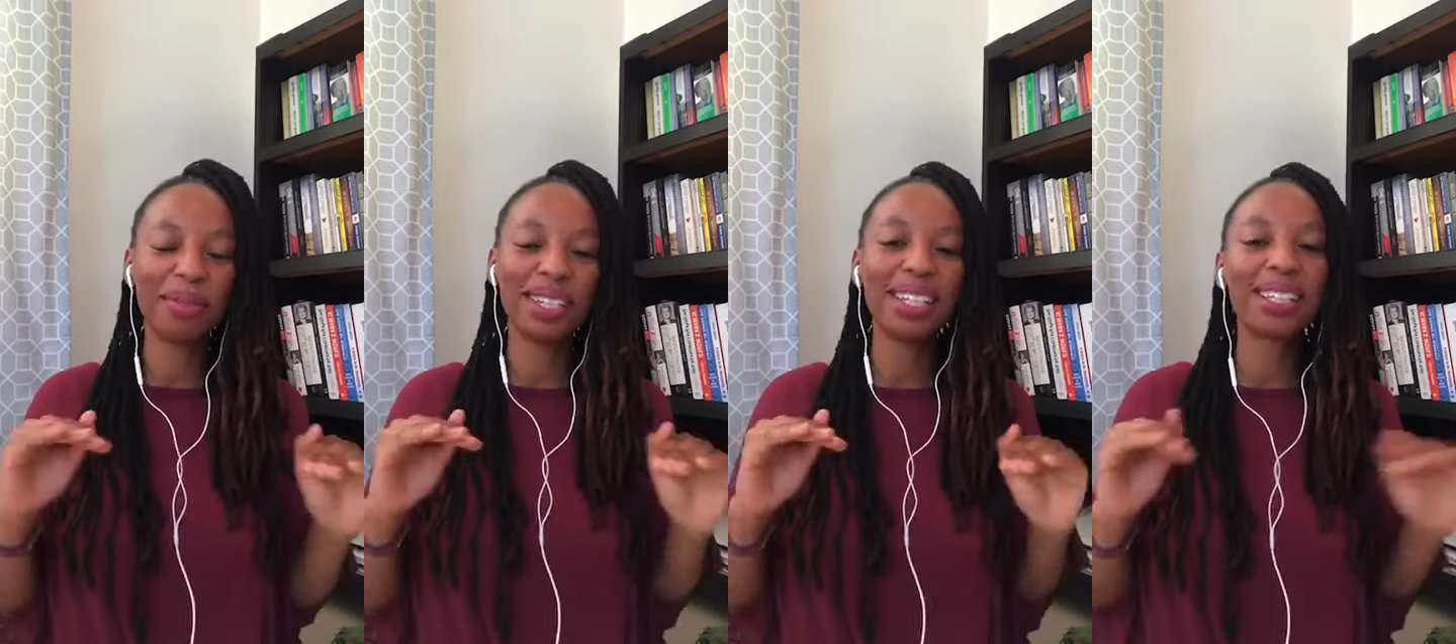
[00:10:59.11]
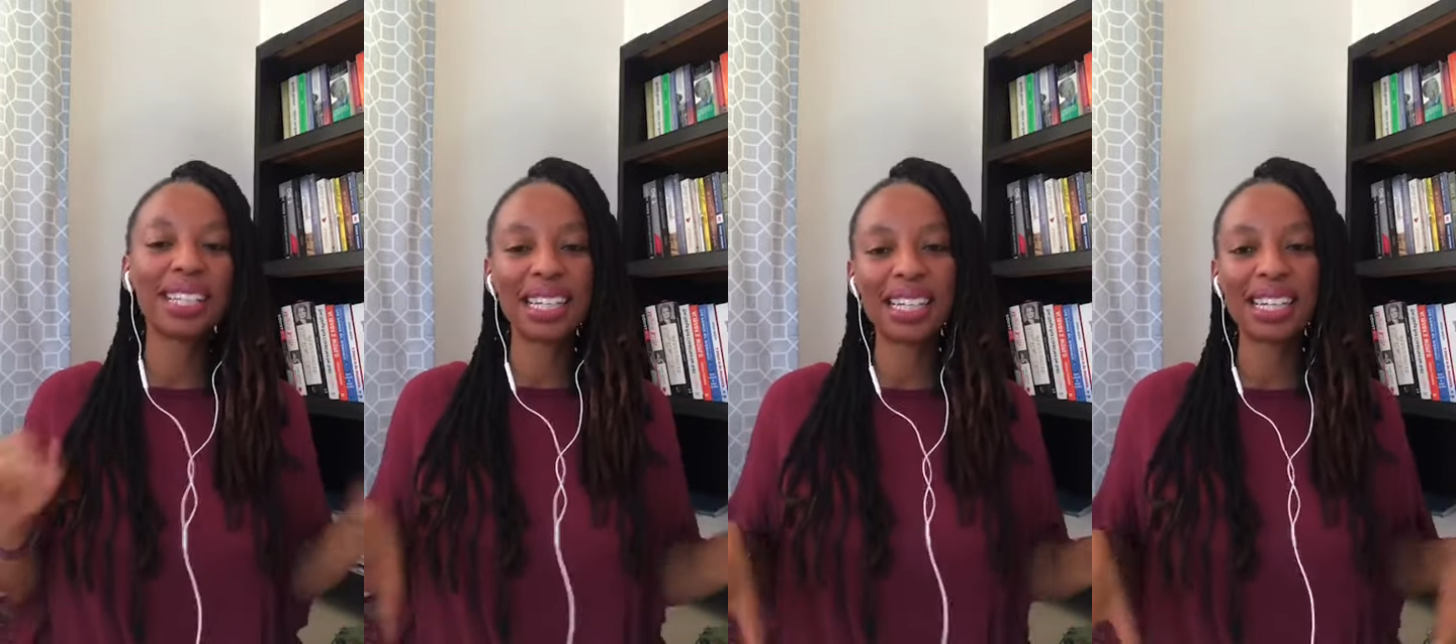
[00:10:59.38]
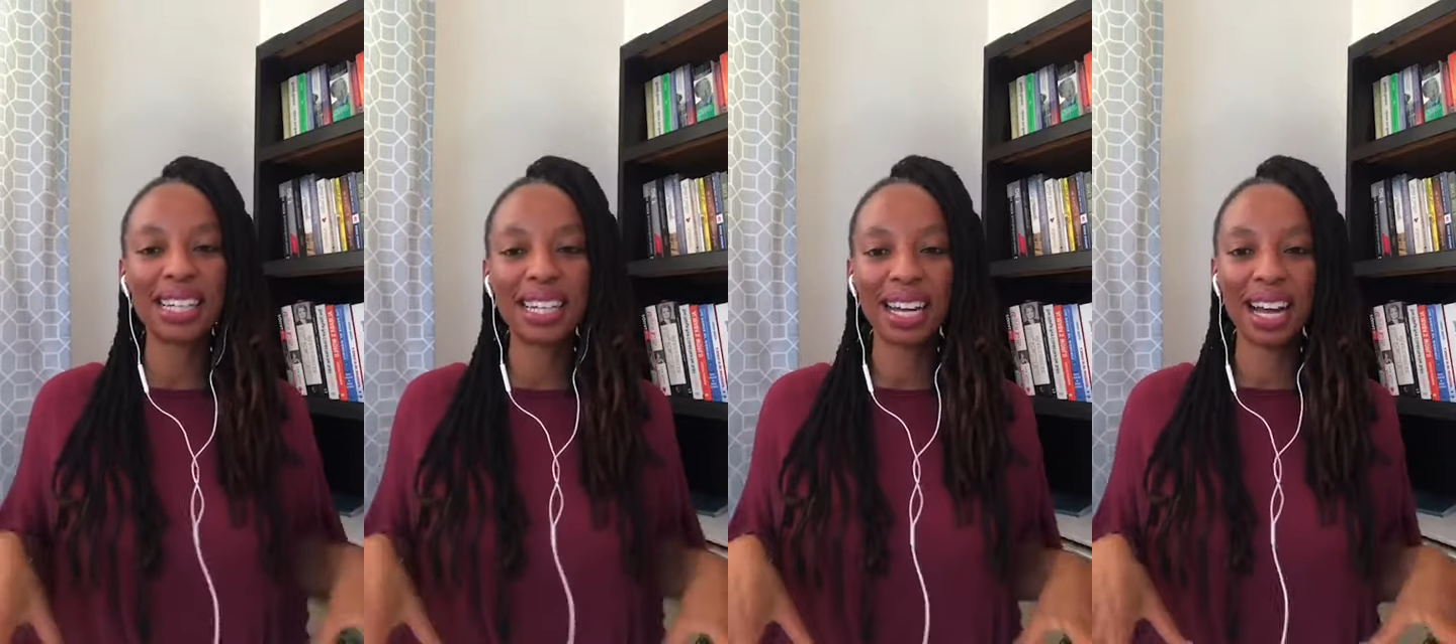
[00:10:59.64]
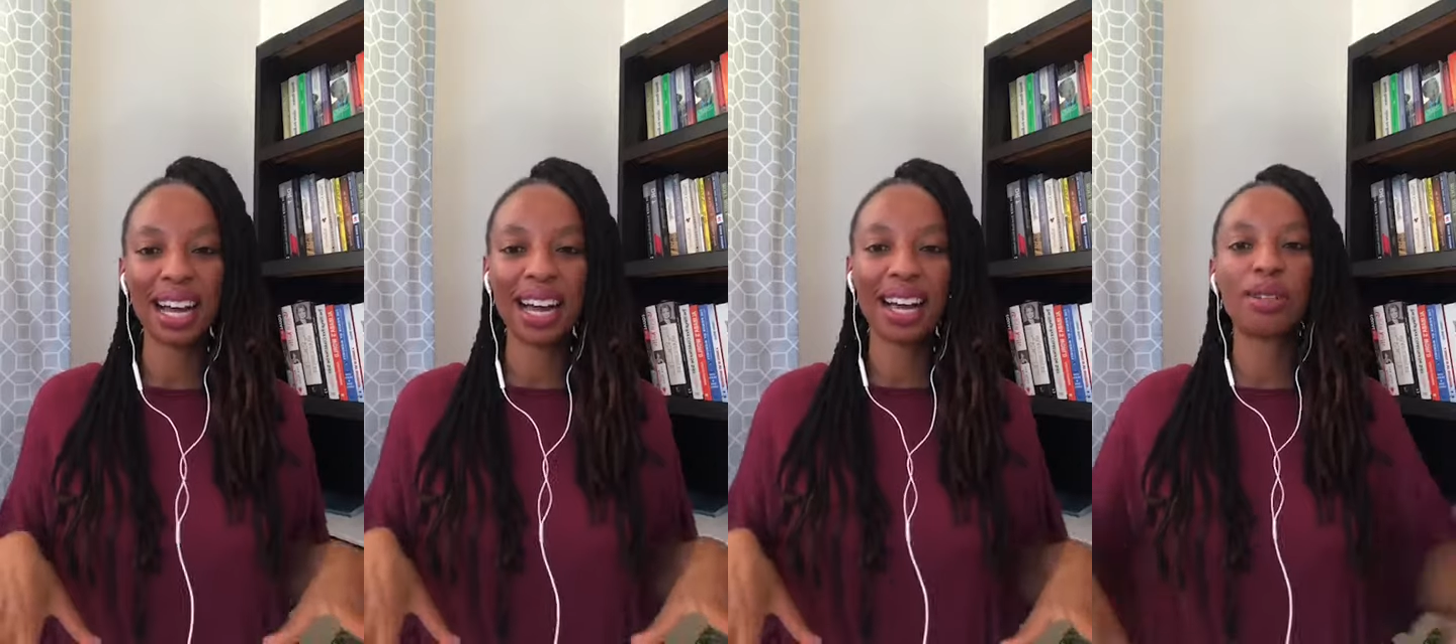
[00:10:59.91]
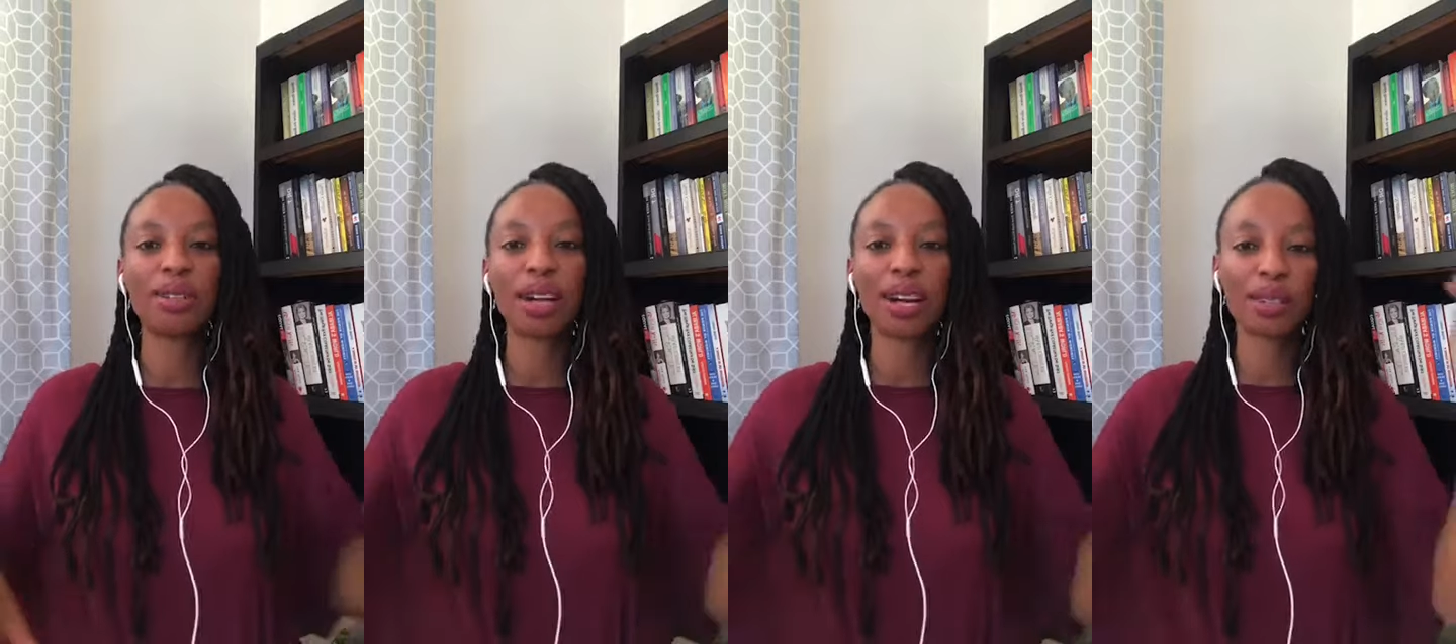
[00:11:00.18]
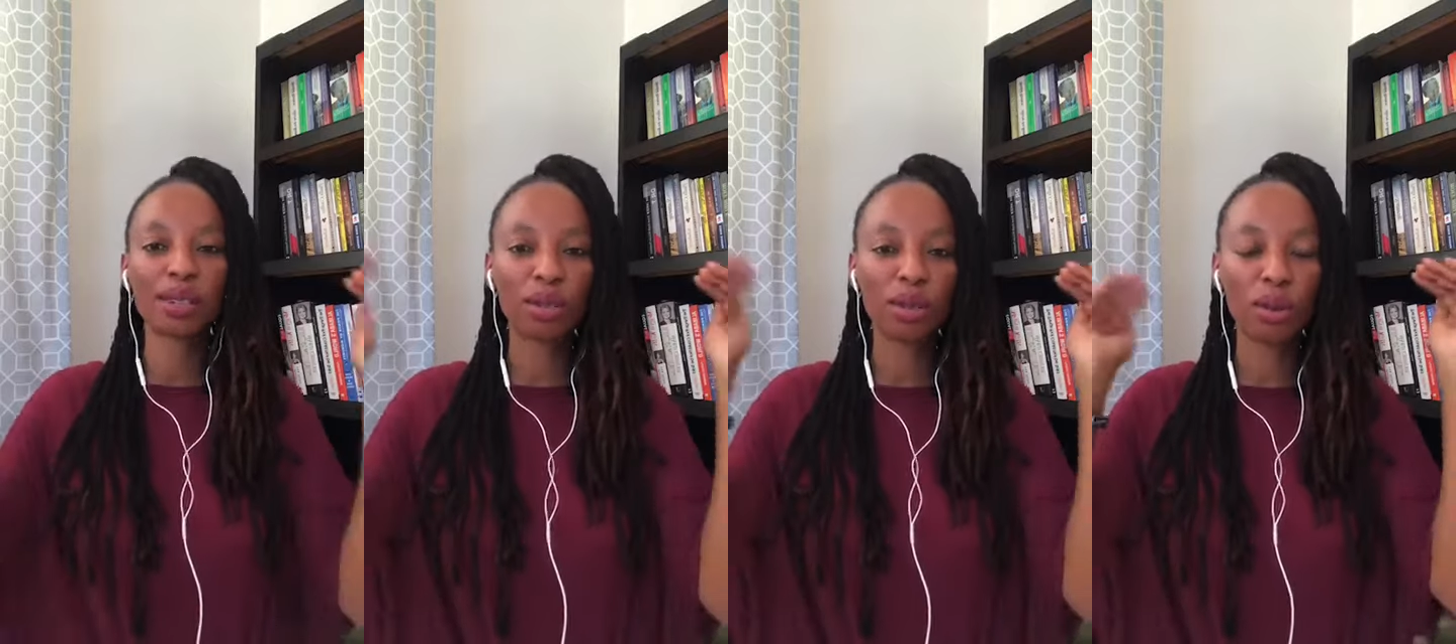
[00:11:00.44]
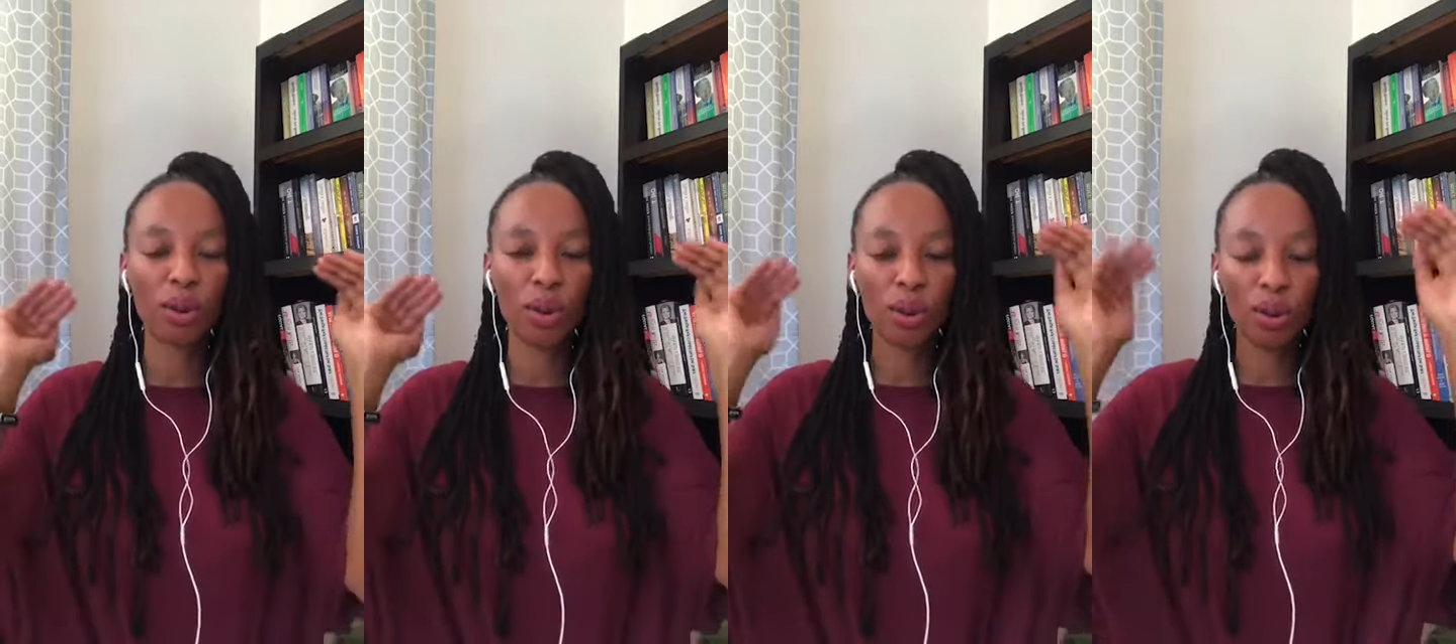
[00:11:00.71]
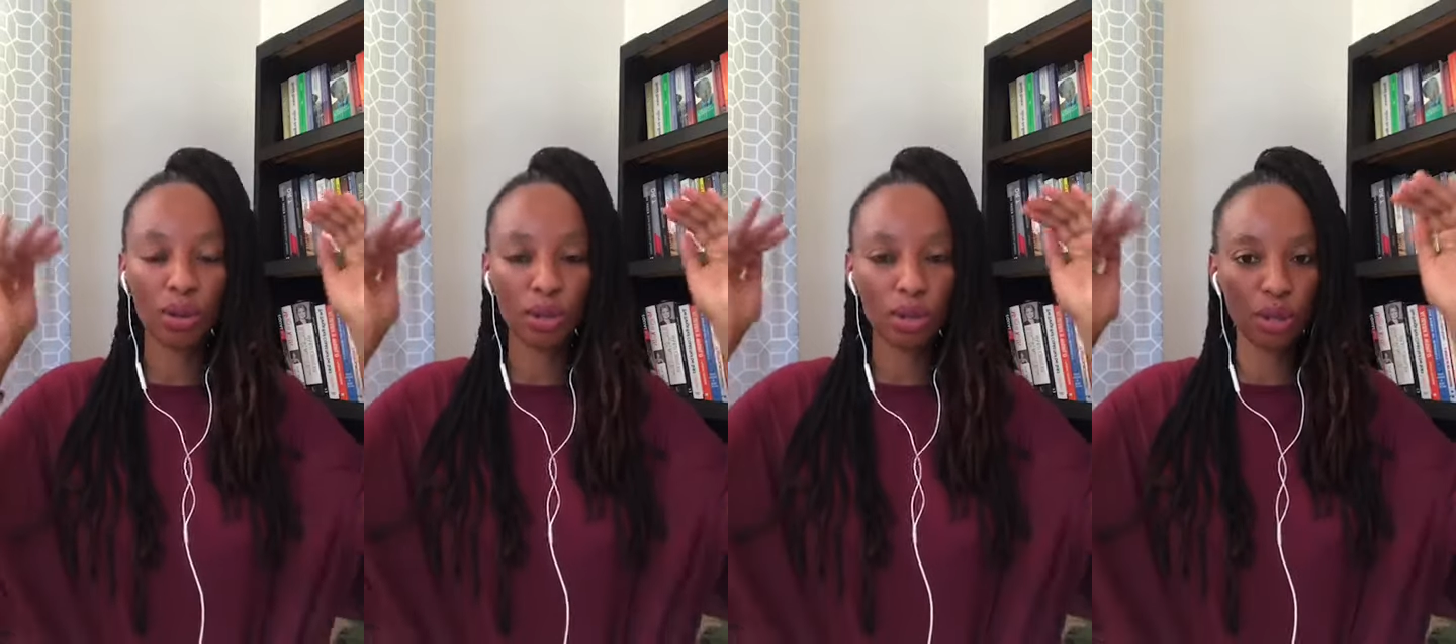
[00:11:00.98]
Essentially, I asked you guys to
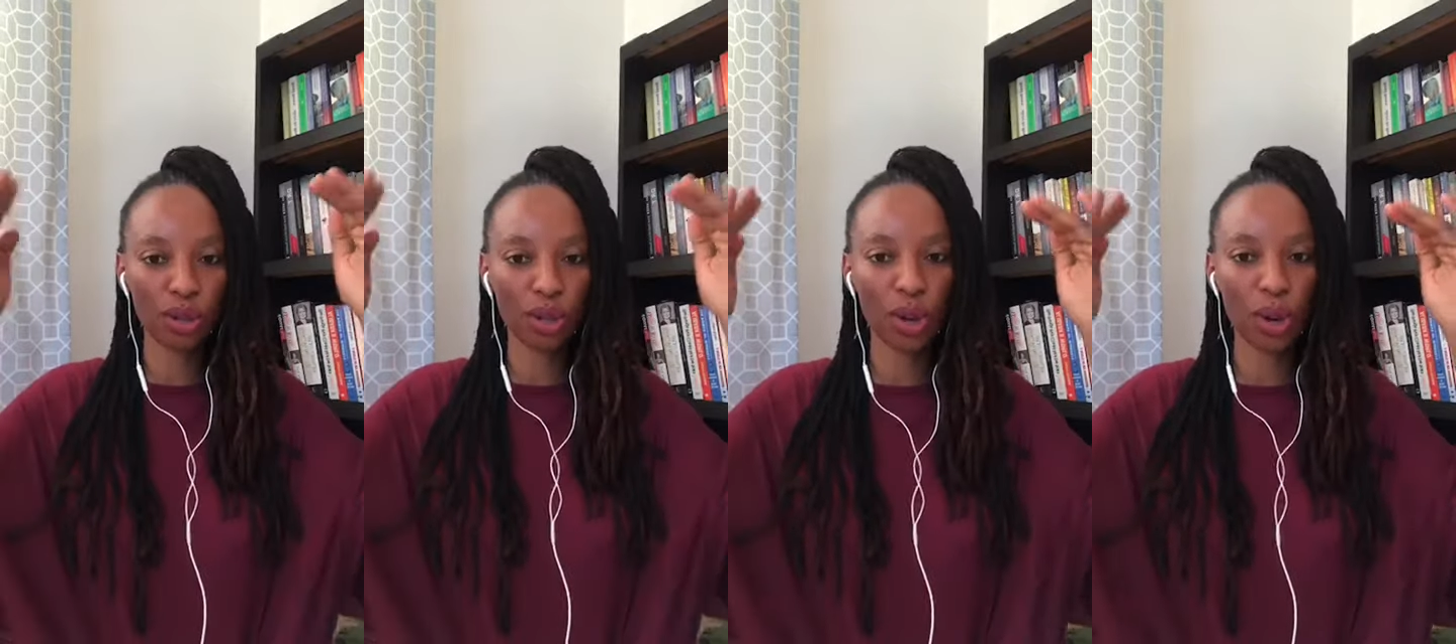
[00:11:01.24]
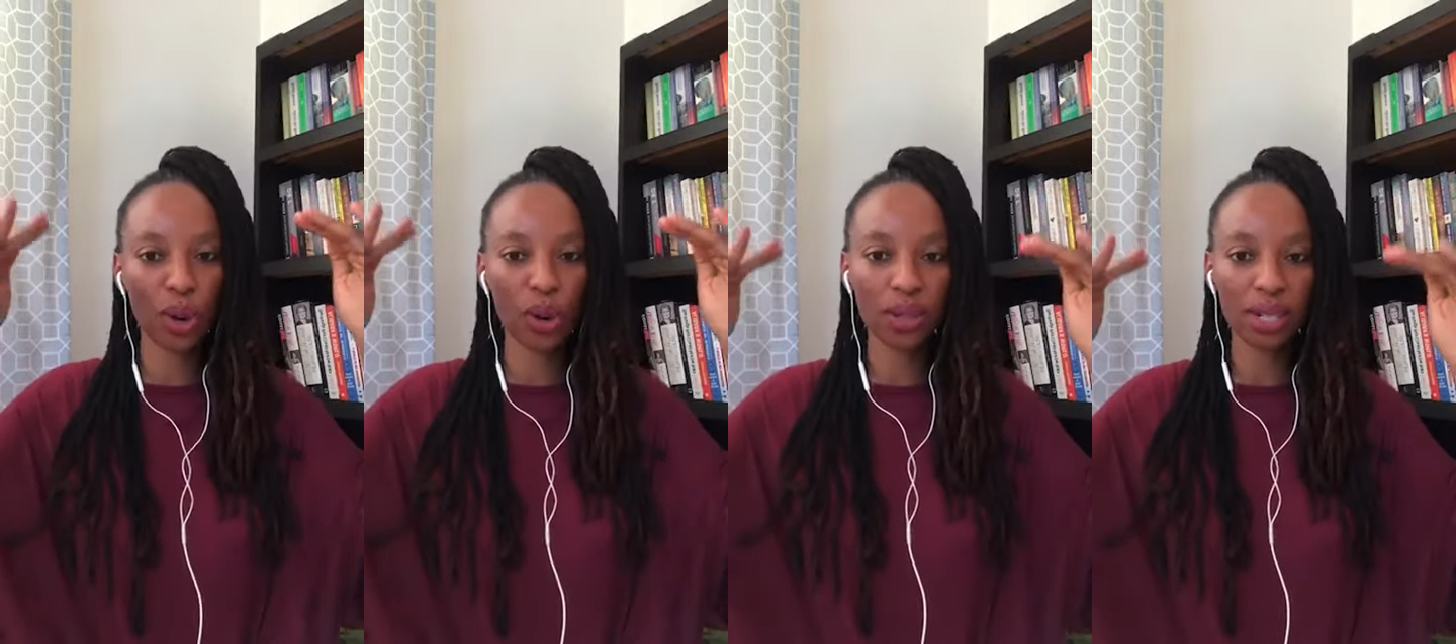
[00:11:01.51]
go do your